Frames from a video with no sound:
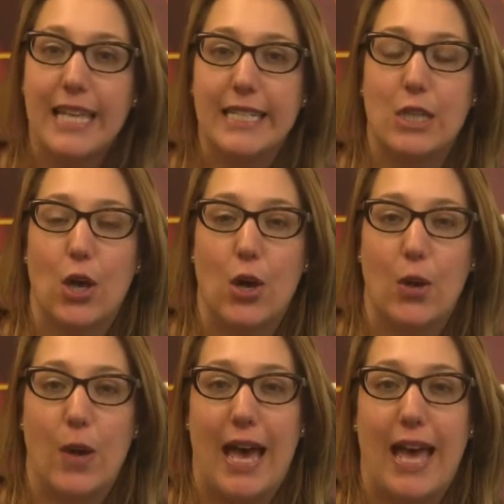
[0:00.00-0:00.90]

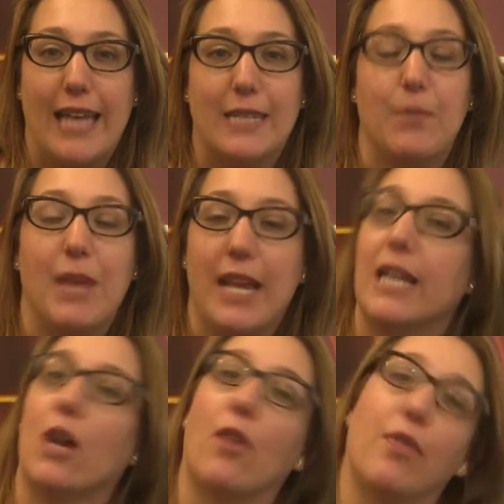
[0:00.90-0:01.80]
So
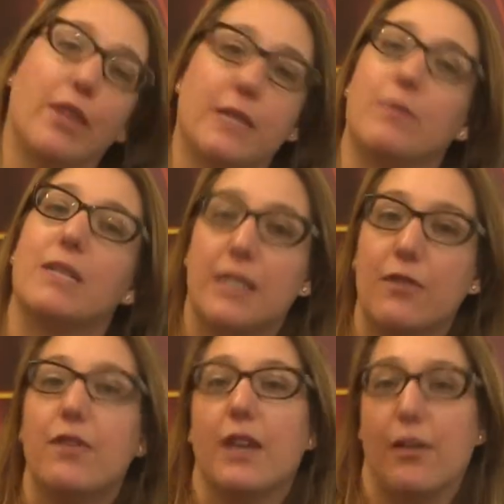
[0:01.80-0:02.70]
depending on the
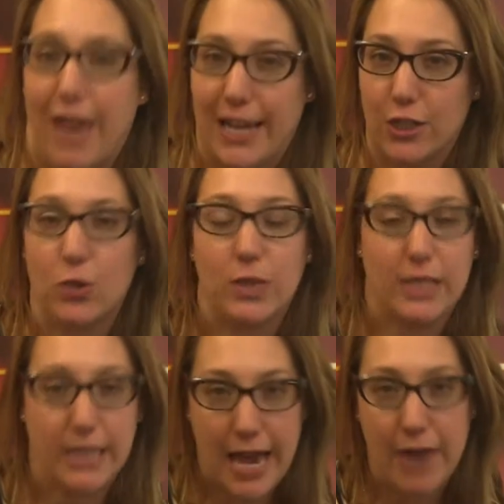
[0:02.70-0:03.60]
specific factual
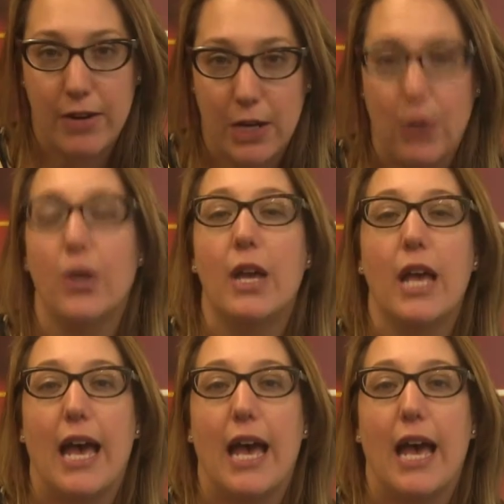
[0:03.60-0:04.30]
scenario,